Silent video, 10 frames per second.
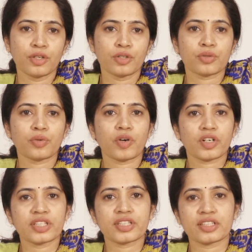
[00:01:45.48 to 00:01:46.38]
So what
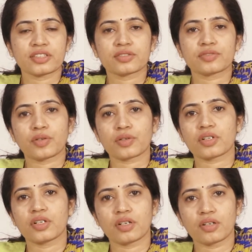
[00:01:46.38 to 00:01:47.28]
are the tests for
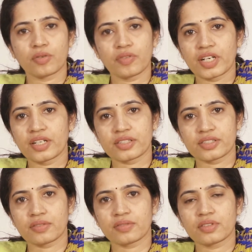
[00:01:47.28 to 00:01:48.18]
ovarian
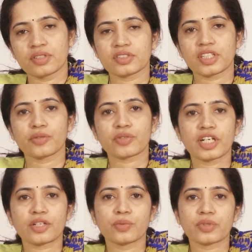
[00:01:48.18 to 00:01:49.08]
reserve? There are
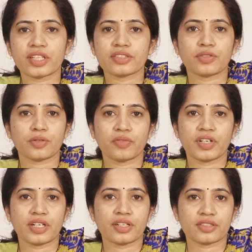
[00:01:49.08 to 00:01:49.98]
usually two tests for
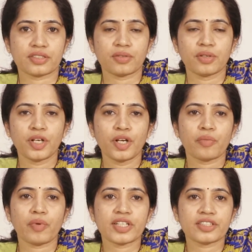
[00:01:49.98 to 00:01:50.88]
ovarian reserve.
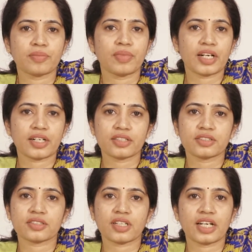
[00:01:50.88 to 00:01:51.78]
One is the blood
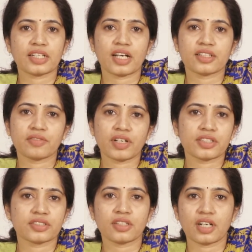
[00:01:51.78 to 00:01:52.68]
test and the other one
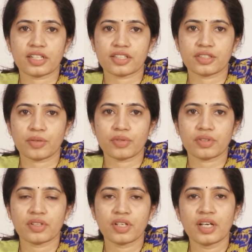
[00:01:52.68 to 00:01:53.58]
is the ultrasound.
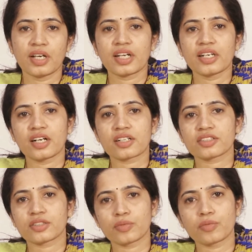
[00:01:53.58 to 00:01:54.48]
In
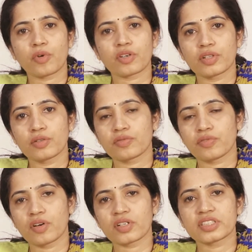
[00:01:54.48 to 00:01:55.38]
ultrasound, what we look
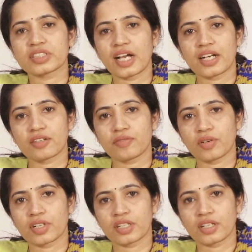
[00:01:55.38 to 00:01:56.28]
for is the antral
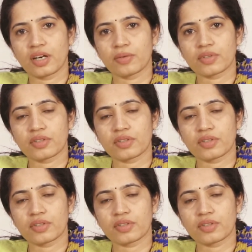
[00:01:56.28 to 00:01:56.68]
follicular count.